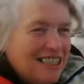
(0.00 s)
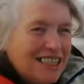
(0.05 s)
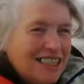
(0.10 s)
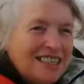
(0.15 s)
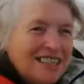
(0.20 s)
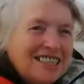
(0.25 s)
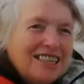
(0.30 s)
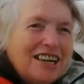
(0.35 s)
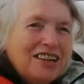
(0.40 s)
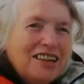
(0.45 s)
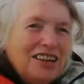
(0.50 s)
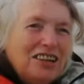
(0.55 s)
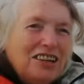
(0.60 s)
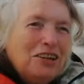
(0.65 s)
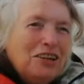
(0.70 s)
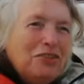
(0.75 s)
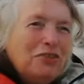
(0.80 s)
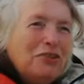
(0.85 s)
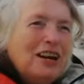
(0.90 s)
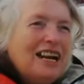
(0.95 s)
just so that
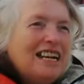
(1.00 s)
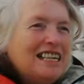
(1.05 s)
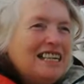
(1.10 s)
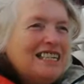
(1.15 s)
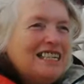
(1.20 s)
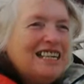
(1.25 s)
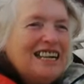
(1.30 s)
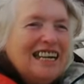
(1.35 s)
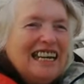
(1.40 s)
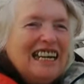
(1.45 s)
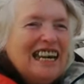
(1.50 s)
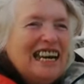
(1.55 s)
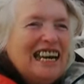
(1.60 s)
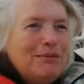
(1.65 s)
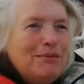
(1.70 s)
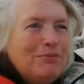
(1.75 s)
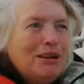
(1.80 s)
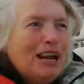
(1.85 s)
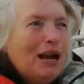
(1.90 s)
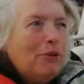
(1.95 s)
the fridge can
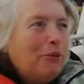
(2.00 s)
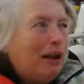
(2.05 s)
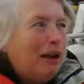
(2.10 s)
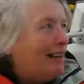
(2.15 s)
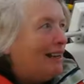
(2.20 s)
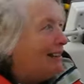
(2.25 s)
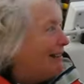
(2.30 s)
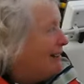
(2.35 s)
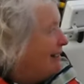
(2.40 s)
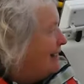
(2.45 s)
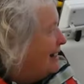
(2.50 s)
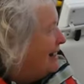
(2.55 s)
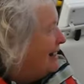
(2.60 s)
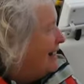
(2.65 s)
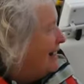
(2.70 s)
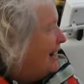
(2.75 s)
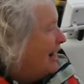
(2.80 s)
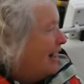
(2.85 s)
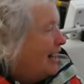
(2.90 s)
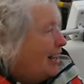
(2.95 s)
keep going.
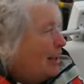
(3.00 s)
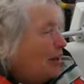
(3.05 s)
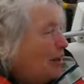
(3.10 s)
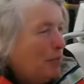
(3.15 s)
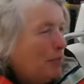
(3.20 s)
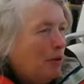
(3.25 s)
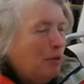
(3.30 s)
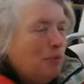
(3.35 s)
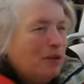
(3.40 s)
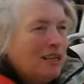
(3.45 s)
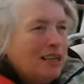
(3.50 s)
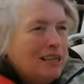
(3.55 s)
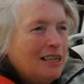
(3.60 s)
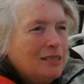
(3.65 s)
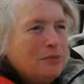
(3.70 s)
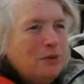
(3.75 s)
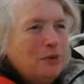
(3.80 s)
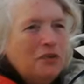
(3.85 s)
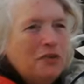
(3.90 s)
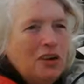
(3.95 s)
Yeah. But
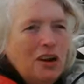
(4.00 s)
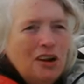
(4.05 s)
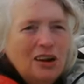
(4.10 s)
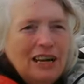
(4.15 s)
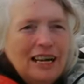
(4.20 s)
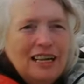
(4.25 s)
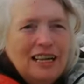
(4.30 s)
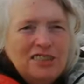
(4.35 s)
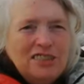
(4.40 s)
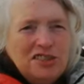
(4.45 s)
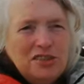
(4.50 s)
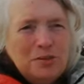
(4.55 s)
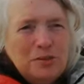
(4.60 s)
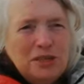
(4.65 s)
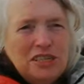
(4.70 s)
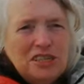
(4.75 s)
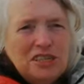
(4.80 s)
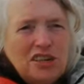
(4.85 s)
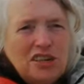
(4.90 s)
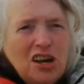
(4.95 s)
because we've got
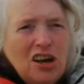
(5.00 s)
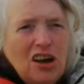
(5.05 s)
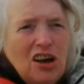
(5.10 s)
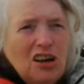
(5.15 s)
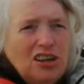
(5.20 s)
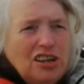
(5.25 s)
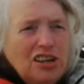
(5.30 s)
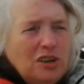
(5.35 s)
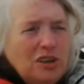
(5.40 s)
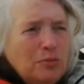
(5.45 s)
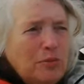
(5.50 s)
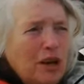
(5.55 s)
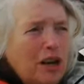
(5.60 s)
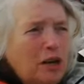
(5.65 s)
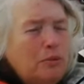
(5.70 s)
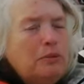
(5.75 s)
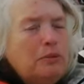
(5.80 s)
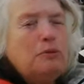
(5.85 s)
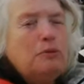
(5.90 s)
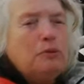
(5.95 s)
instruments on at the
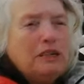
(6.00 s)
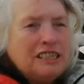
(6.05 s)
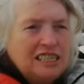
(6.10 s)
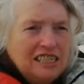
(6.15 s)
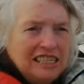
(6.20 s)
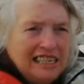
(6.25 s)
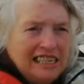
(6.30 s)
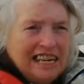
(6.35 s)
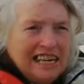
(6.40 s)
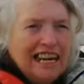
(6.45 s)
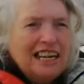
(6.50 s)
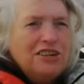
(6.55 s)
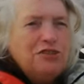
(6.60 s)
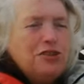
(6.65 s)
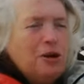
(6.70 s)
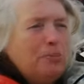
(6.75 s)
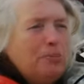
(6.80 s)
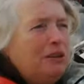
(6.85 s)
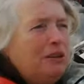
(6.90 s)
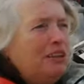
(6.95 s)
moment, which is again
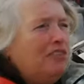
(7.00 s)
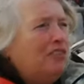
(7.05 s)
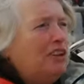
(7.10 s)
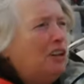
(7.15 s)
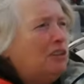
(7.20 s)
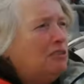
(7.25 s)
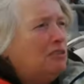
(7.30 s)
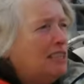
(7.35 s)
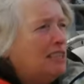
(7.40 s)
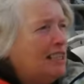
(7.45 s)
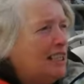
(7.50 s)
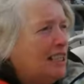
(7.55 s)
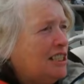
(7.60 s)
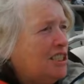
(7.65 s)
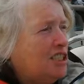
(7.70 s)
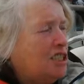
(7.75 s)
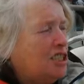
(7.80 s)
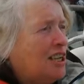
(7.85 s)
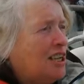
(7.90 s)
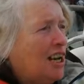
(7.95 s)
dropping the
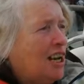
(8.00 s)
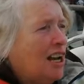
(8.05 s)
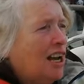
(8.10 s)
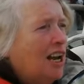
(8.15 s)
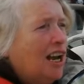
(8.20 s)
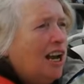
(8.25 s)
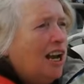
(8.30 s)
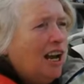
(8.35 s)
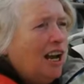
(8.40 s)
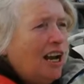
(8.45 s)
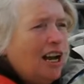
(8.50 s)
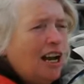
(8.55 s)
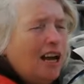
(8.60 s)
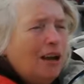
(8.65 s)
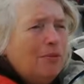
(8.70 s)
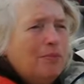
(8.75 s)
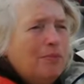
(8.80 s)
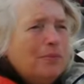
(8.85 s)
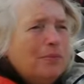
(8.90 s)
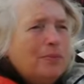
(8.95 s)
voltage,
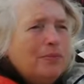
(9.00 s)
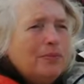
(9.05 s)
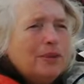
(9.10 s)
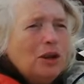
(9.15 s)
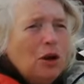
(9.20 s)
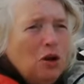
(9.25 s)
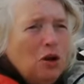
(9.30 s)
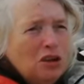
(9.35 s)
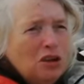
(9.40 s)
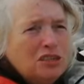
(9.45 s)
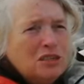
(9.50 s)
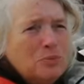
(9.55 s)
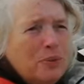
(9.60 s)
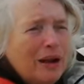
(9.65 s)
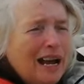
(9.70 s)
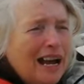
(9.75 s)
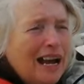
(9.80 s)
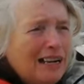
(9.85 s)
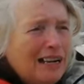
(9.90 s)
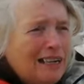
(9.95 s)
autopilot. Um,
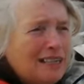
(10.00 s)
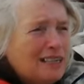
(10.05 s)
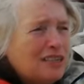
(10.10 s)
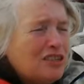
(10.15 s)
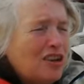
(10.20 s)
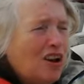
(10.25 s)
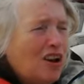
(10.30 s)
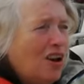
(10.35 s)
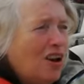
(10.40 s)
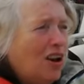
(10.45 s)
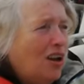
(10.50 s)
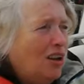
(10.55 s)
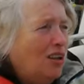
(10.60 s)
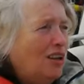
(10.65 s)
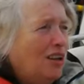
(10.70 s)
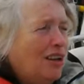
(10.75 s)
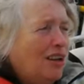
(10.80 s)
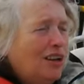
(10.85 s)
autopilot's on